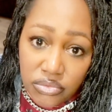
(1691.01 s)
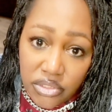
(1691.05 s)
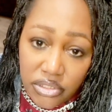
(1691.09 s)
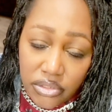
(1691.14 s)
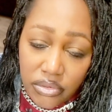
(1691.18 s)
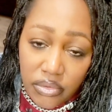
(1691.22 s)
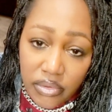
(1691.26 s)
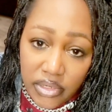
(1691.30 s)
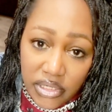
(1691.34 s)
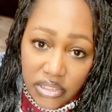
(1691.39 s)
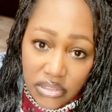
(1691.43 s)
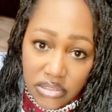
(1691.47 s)
They're
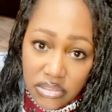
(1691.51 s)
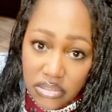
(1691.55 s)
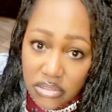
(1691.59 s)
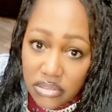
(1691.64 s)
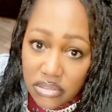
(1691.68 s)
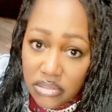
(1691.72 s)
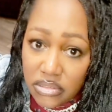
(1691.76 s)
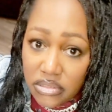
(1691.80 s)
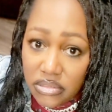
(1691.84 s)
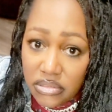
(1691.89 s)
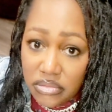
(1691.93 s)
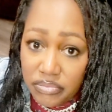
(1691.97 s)
going
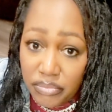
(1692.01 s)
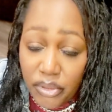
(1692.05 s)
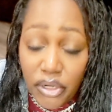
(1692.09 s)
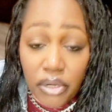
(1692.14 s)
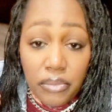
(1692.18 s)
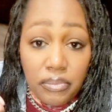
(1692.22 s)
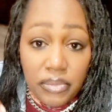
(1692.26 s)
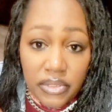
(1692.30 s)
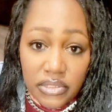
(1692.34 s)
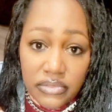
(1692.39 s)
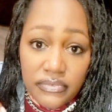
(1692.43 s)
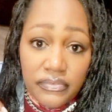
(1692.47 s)
to
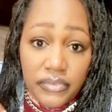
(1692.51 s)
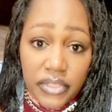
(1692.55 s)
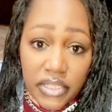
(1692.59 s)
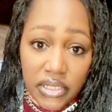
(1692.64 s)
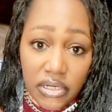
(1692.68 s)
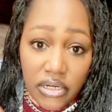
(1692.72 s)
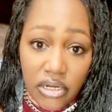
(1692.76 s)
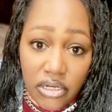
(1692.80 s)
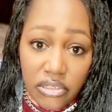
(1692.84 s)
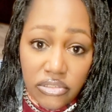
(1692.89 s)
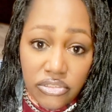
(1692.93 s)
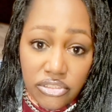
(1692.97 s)
purposefully
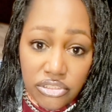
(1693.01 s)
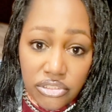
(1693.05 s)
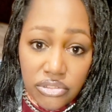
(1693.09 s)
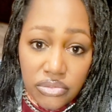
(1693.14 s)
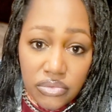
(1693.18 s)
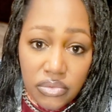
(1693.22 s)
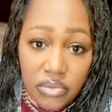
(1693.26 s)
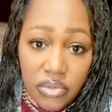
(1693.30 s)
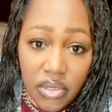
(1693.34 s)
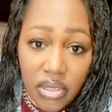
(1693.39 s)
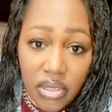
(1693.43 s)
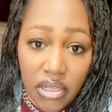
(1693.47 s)
hurt
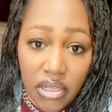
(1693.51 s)
you